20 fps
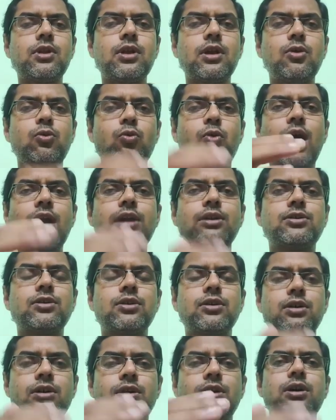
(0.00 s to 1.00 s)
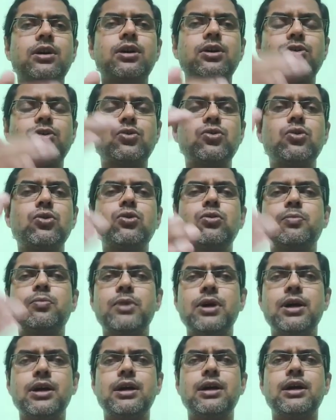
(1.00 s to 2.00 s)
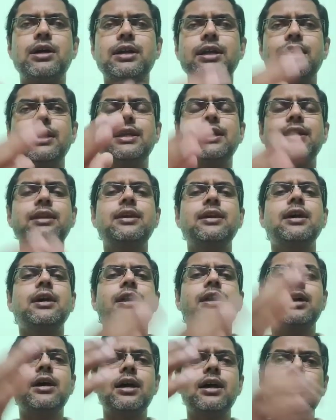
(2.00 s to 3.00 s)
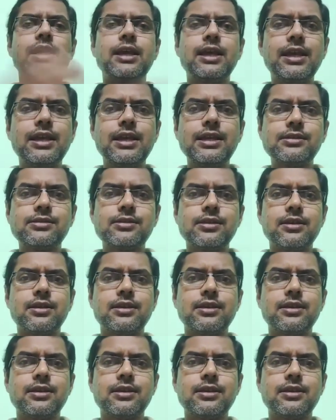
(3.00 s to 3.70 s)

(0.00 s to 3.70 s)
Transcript: want to read in English,